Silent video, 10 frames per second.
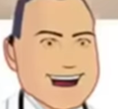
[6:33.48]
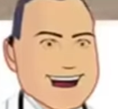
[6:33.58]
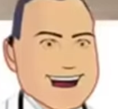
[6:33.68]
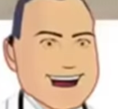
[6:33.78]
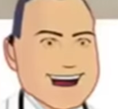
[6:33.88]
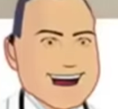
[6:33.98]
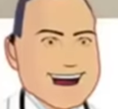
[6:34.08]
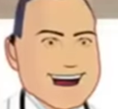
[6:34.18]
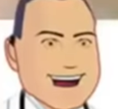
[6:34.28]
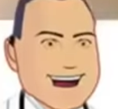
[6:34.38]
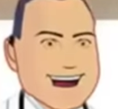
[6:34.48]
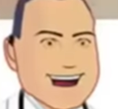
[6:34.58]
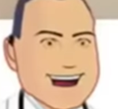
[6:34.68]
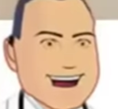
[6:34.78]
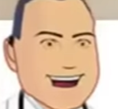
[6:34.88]

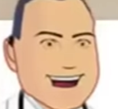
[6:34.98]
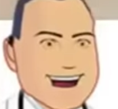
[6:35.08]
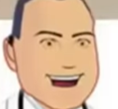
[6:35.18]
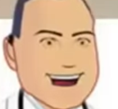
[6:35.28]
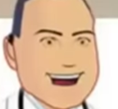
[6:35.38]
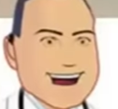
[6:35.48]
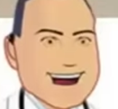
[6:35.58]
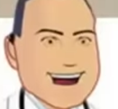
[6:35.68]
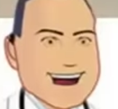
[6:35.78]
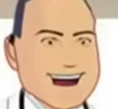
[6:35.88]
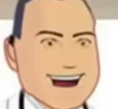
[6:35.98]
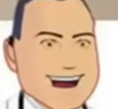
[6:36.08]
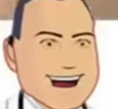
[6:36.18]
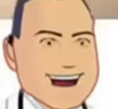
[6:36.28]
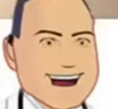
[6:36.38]

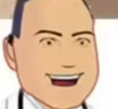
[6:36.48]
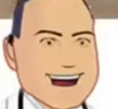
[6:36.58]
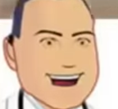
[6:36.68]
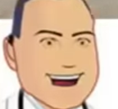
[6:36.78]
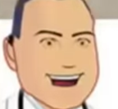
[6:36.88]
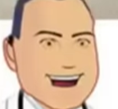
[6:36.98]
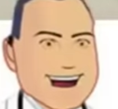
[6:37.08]
Nobody speaks.